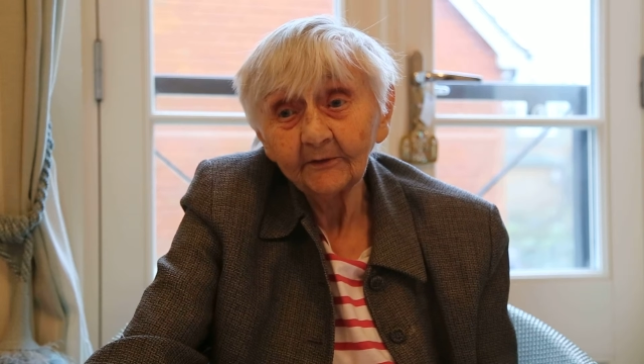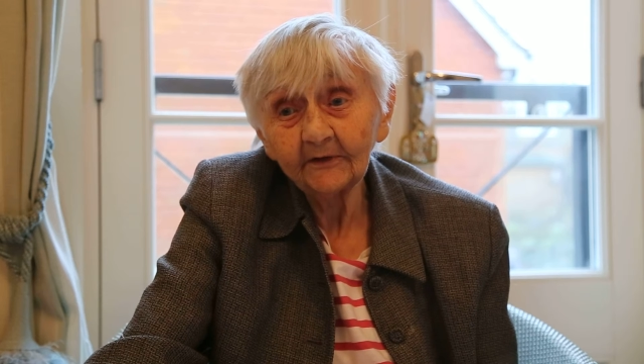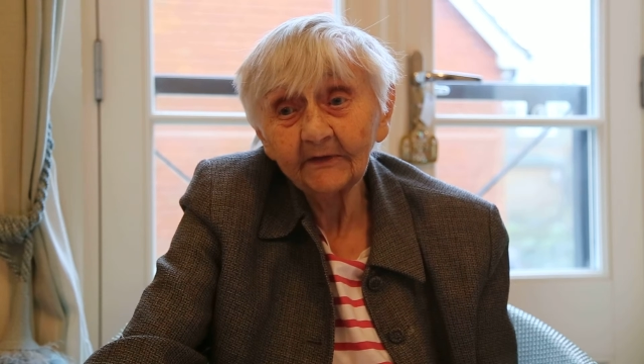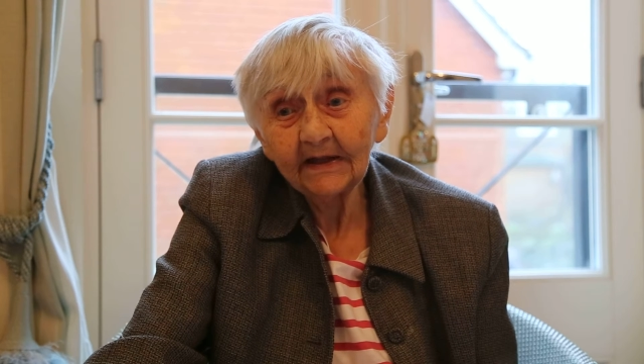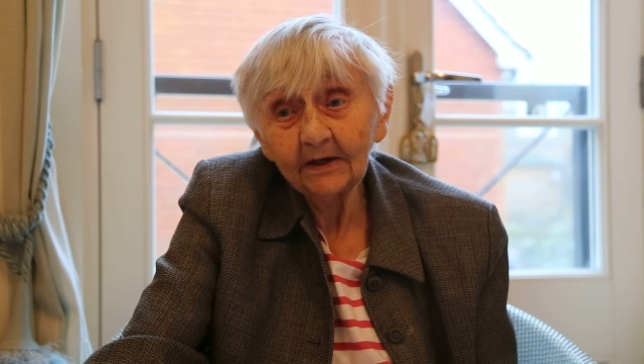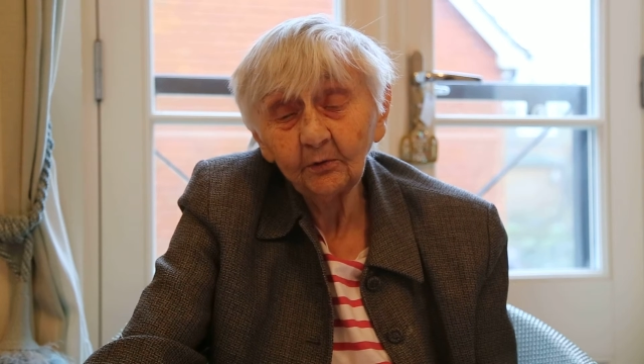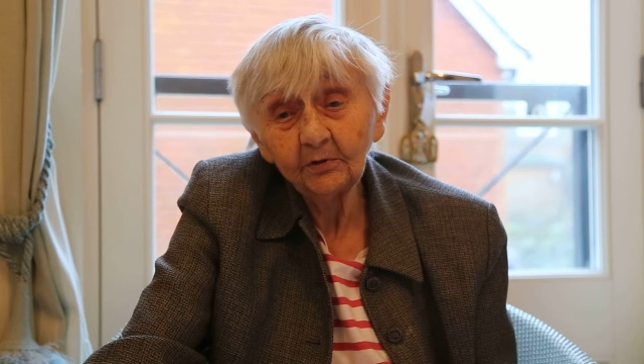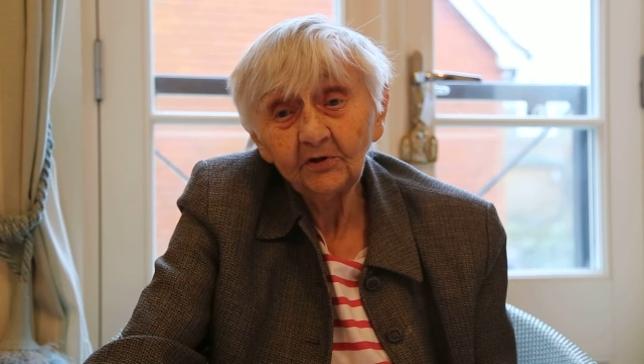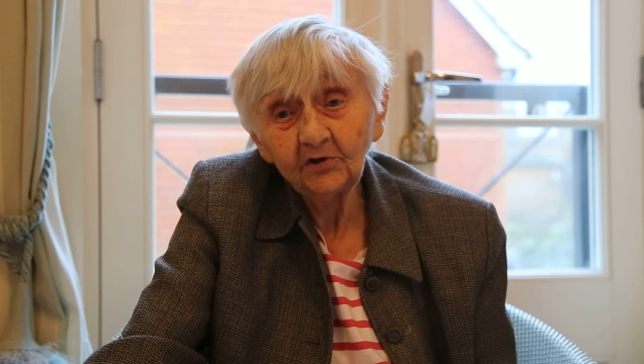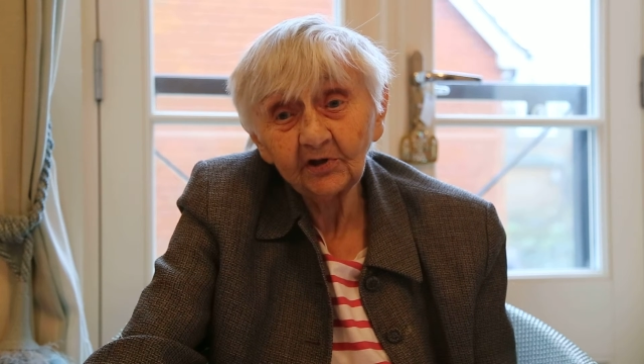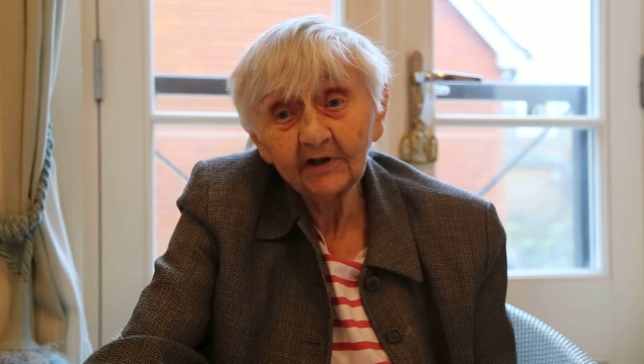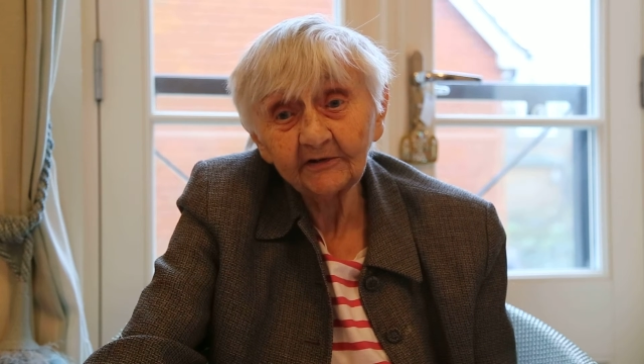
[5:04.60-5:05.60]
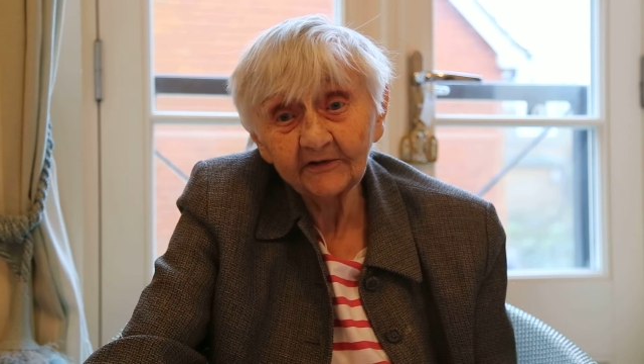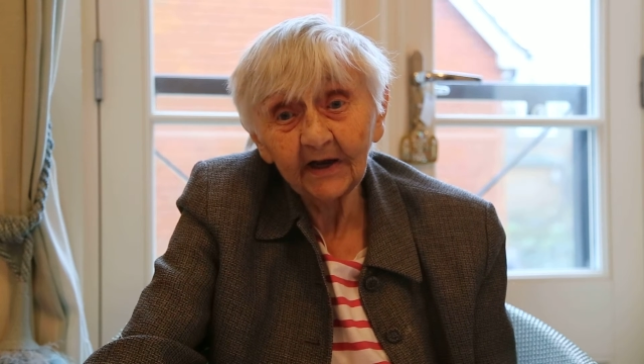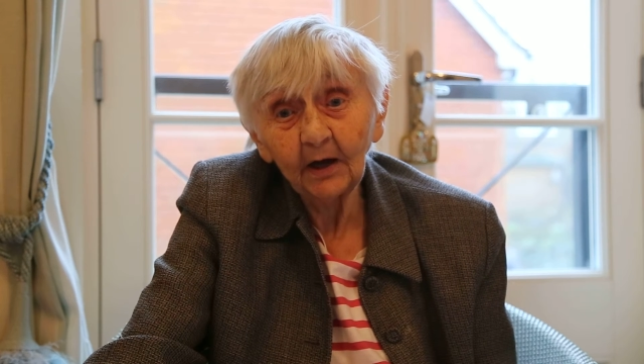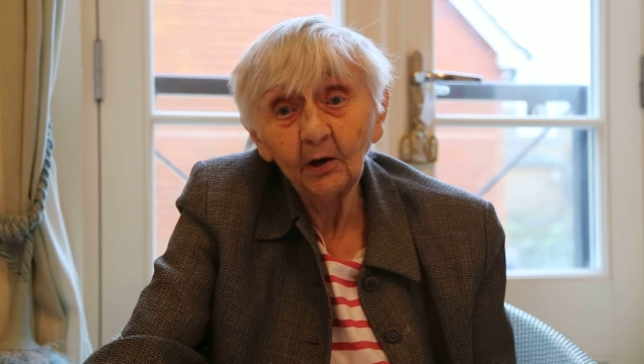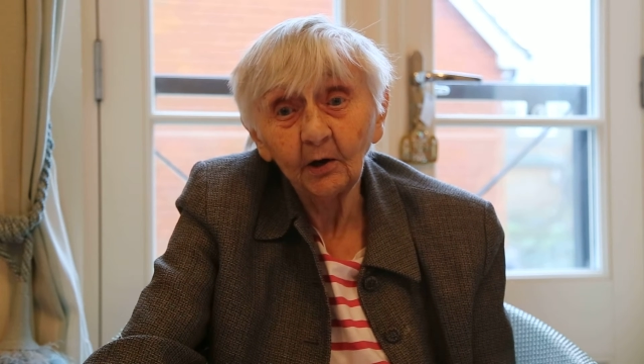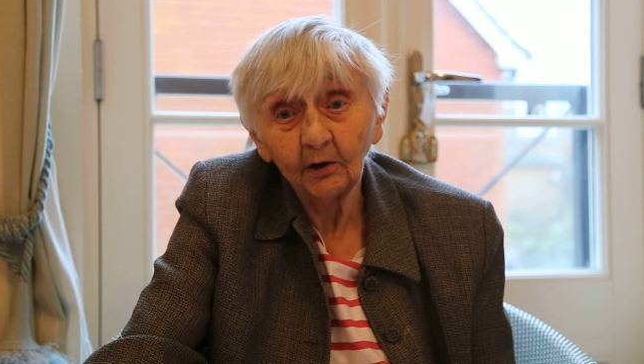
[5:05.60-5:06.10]
that they couldn't just
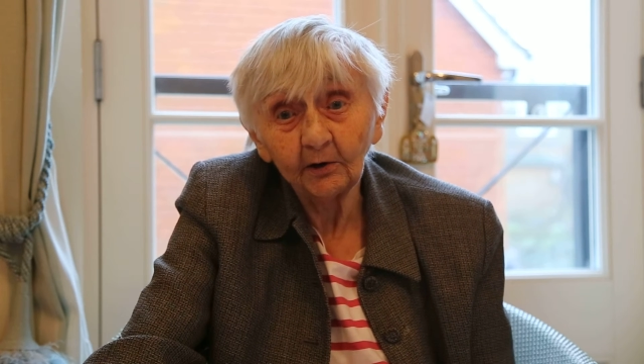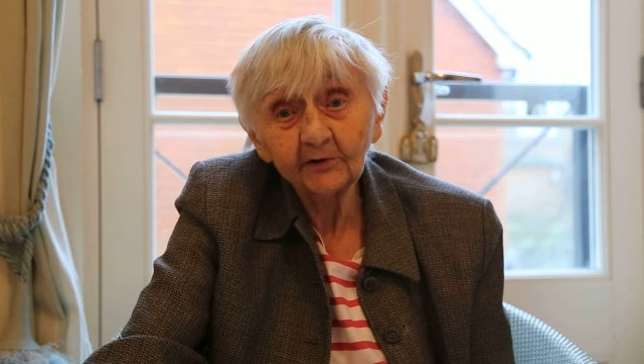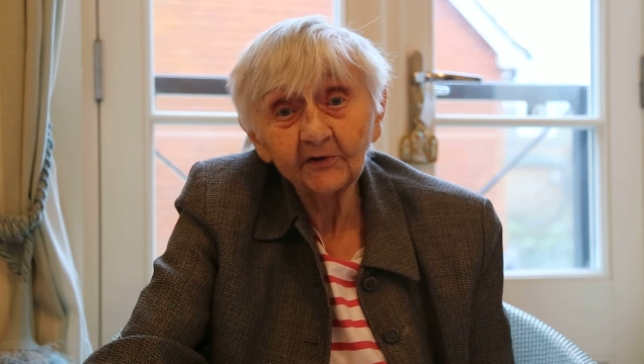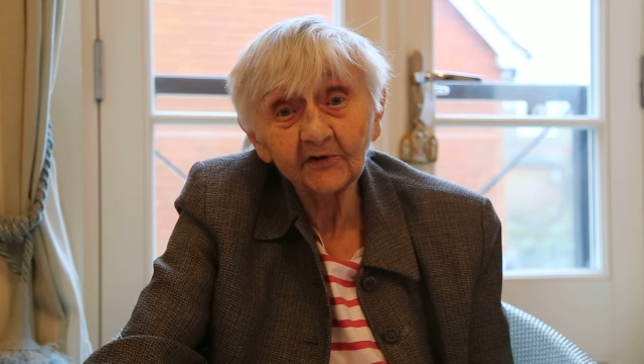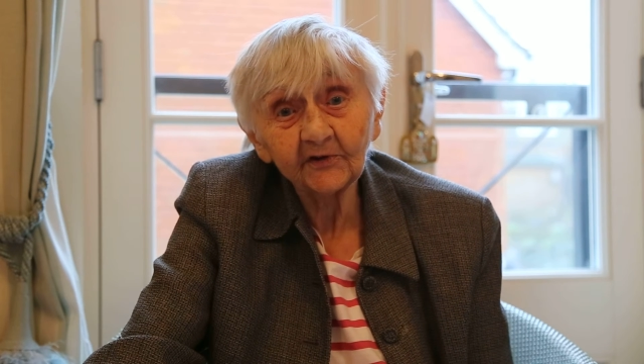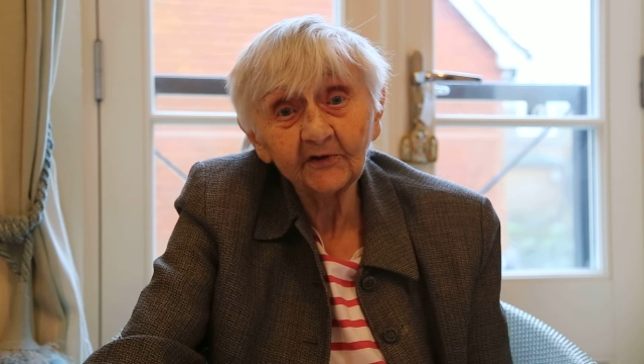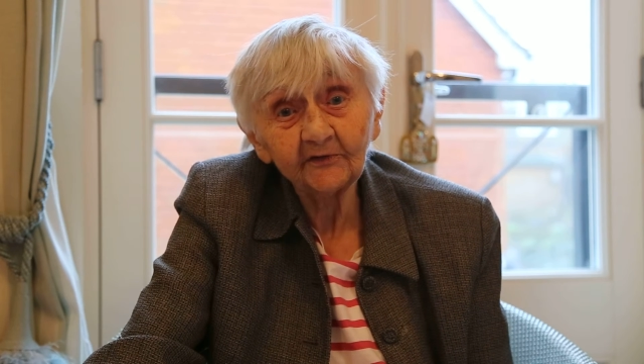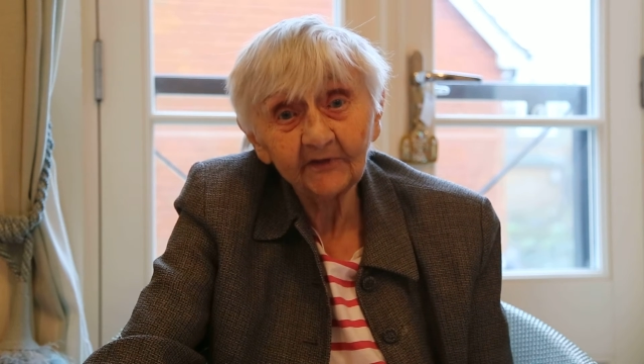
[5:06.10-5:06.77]
ask,